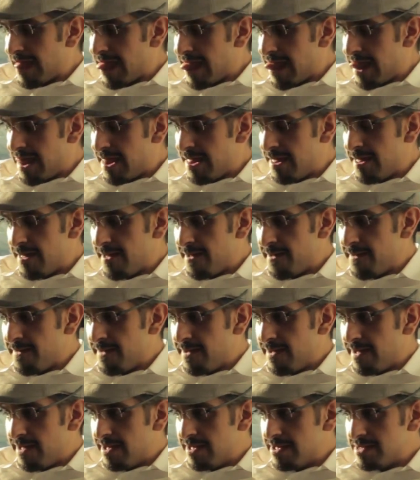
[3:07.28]

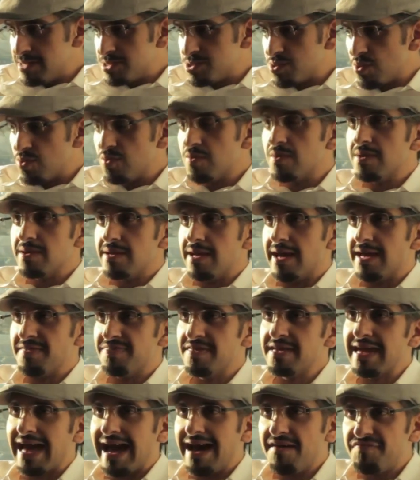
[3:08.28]
I
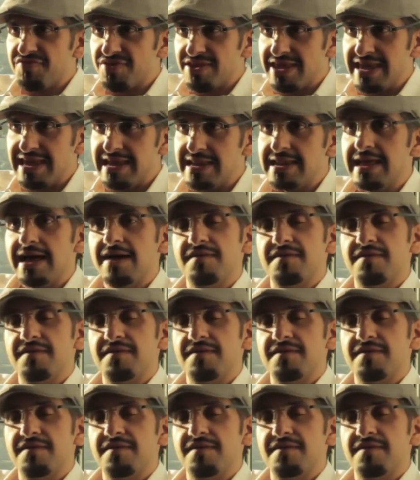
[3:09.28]
think after he